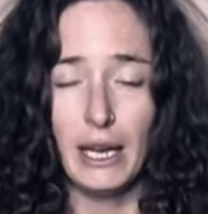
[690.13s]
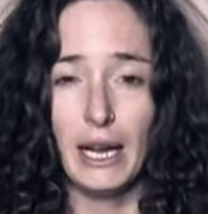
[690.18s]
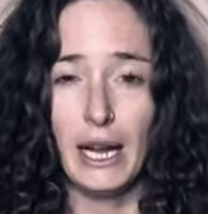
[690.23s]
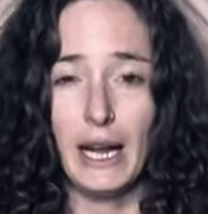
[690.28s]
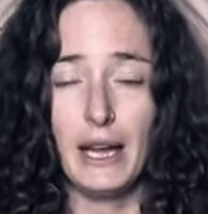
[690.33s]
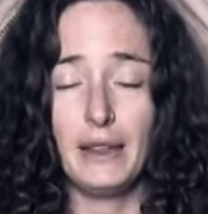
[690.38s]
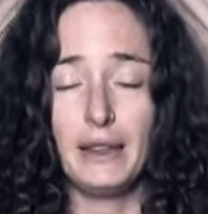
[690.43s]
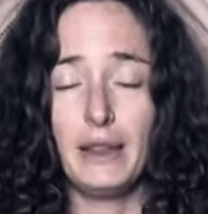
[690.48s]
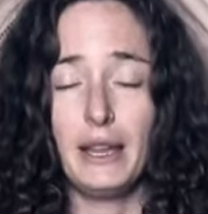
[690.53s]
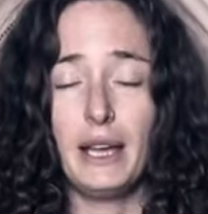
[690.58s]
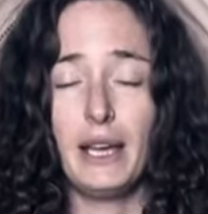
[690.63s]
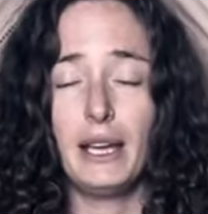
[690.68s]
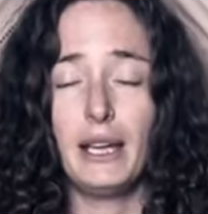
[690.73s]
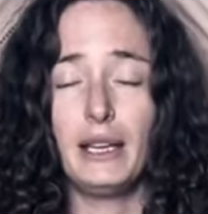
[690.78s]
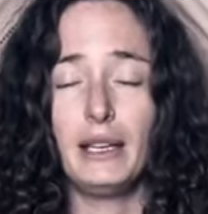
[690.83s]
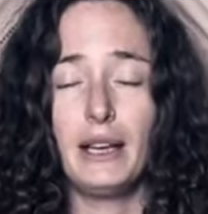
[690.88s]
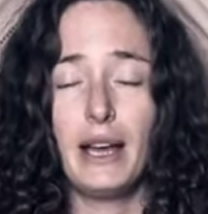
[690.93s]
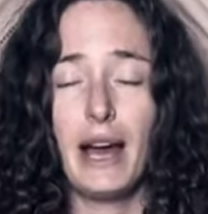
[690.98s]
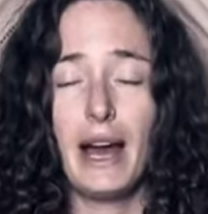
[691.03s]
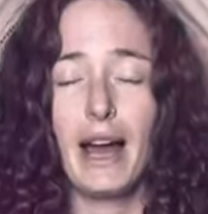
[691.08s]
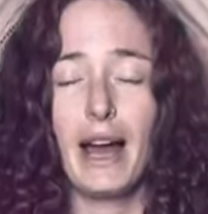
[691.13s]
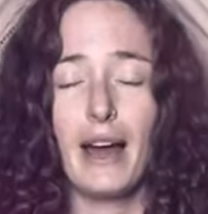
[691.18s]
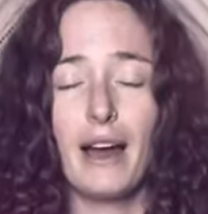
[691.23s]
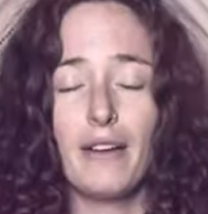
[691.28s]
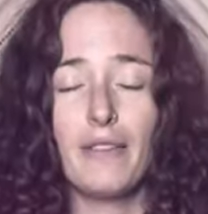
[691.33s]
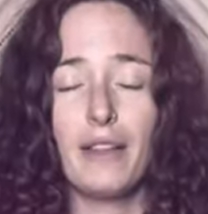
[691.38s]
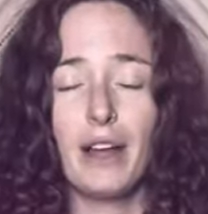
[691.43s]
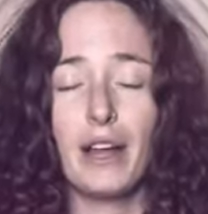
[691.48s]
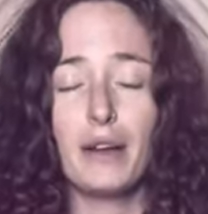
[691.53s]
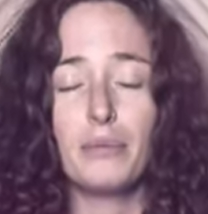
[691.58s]
and then
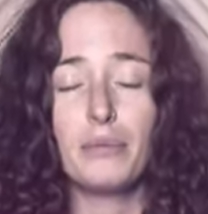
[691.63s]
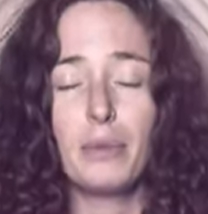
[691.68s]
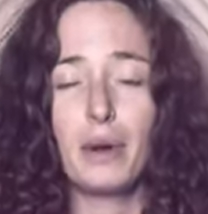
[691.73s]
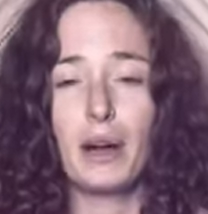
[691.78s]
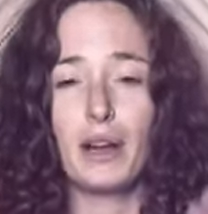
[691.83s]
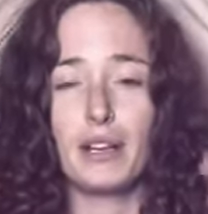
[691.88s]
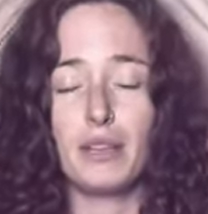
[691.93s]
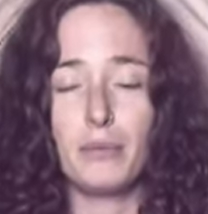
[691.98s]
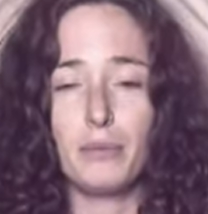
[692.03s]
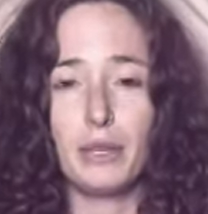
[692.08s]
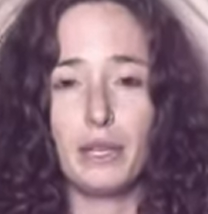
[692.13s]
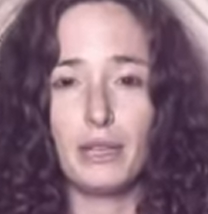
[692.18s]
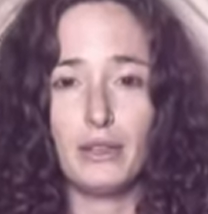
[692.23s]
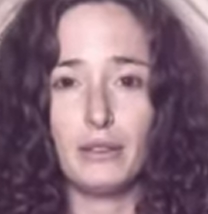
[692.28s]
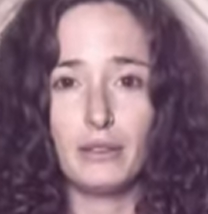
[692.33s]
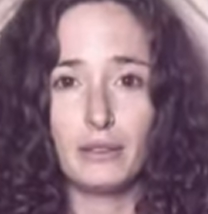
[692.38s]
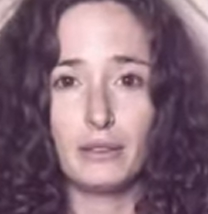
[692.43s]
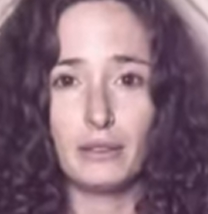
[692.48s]
have that embodiment,